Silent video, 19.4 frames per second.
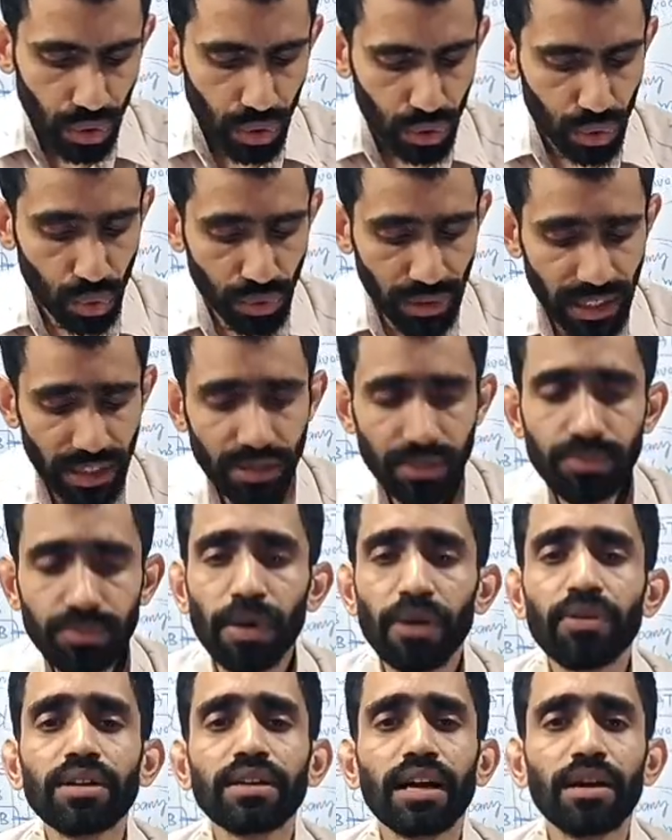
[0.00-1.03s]
Union
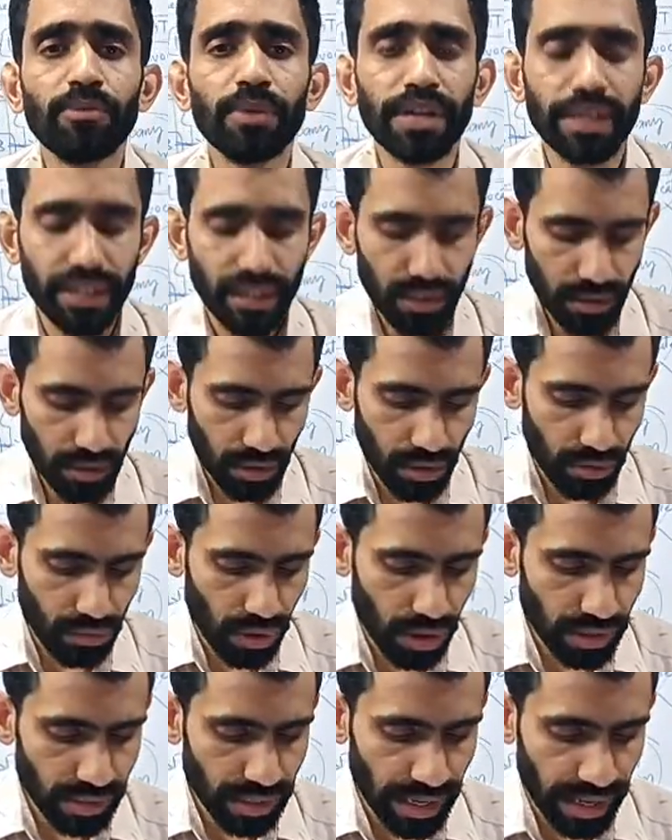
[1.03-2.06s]
Power Committee was